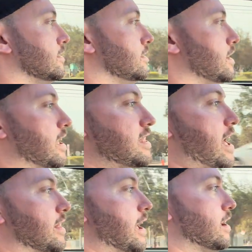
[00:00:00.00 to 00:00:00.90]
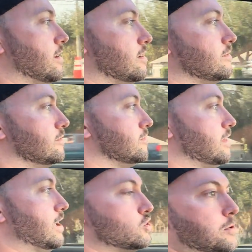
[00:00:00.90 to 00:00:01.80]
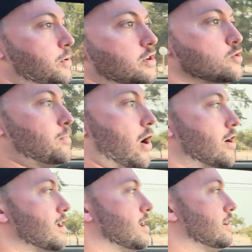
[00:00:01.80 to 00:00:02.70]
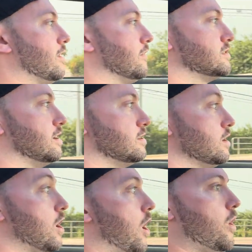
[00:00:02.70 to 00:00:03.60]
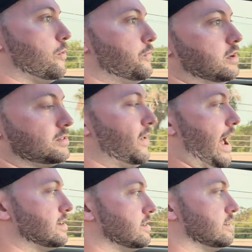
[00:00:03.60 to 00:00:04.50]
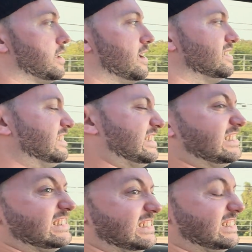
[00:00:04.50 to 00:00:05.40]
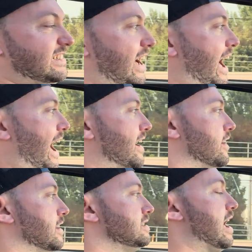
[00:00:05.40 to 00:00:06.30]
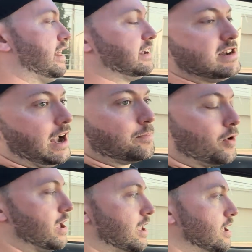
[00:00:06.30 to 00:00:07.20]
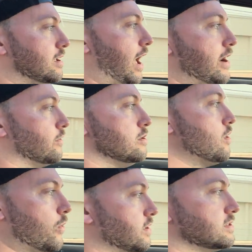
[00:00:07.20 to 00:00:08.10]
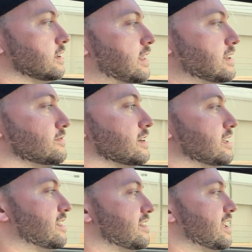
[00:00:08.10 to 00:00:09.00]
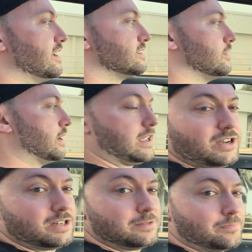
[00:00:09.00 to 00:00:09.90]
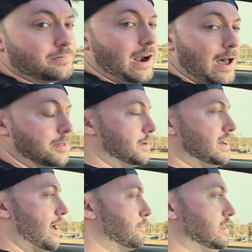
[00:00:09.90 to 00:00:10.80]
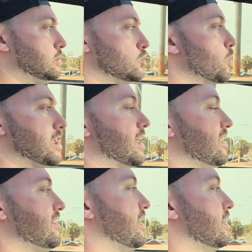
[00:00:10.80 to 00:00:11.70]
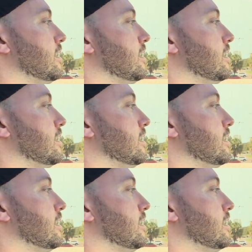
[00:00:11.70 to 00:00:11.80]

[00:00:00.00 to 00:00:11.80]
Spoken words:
You get that like itch to put a new part in, and all of a sudden it feels faster. It's like, I don't know, it's not like neck breaking. I don't notice it. That's really the thing. So it could probably not be doing anything.